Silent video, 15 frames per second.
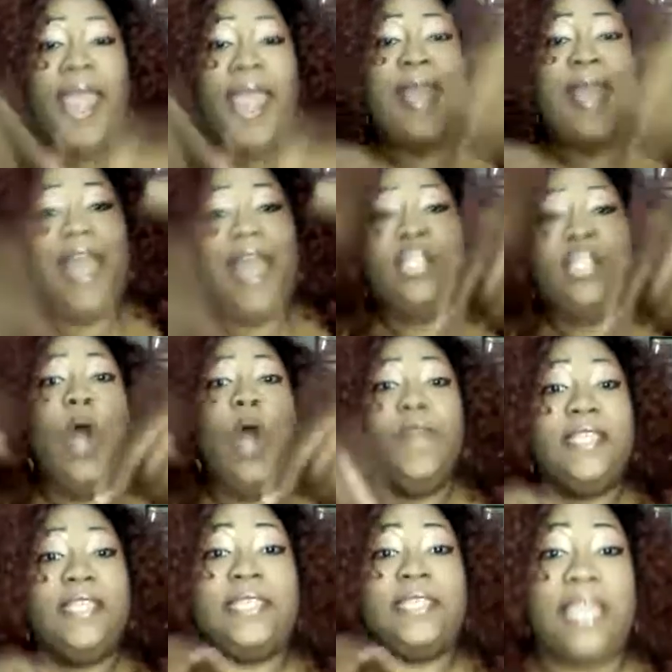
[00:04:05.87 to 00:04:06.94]
And I
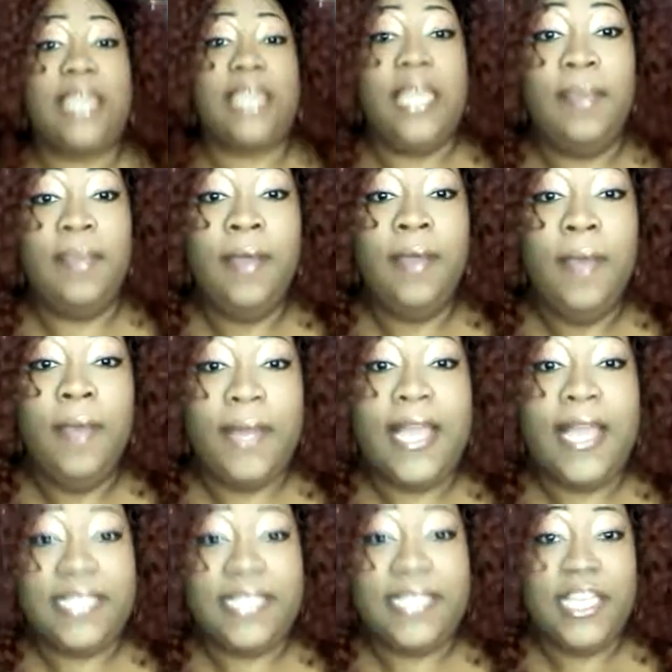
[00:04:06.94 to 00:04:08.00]
know this scheme
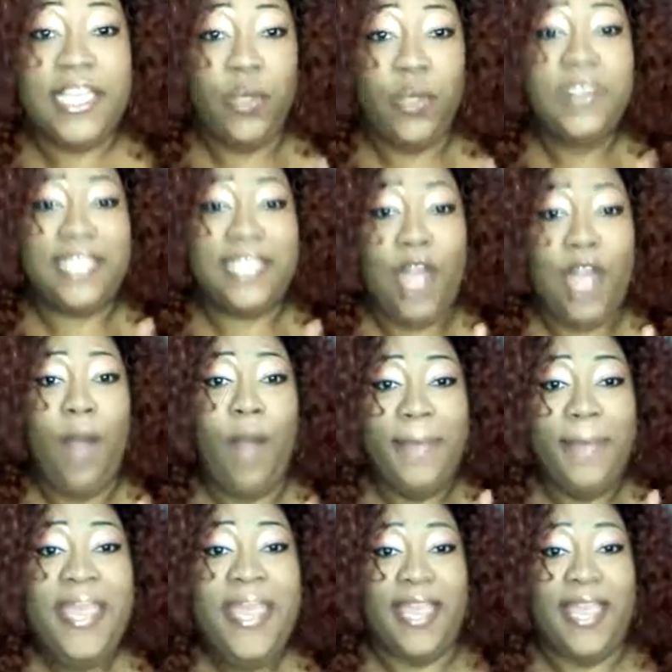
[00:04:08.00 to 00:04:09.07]
because he used it
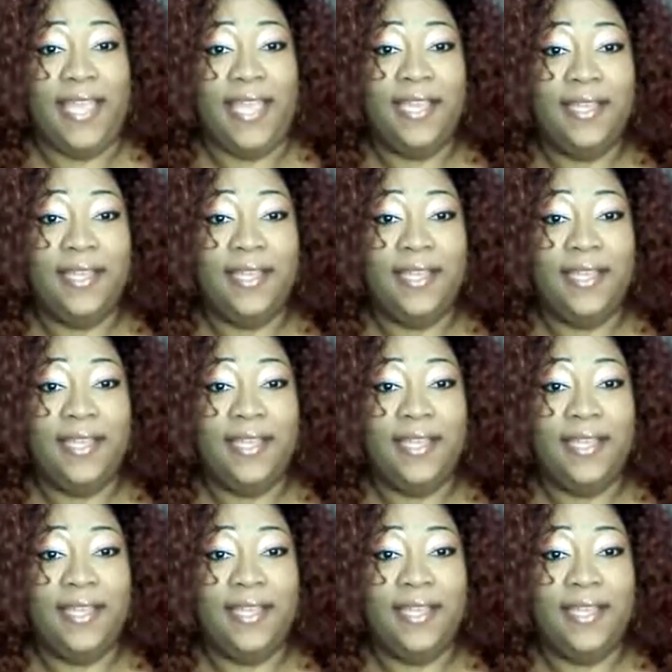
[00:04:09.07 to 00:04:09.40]
on me.